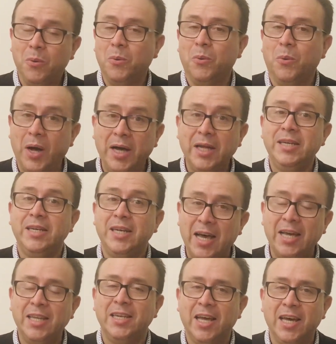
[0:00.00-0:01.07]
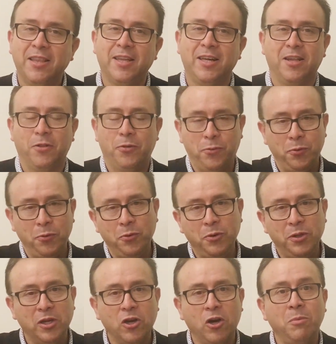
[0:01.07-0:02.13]
one another through
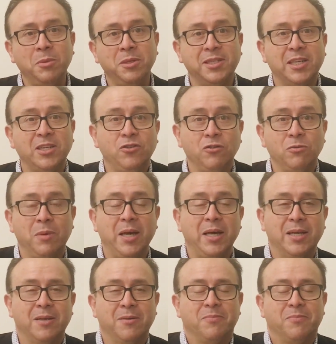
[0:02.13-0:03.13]
the comments that you make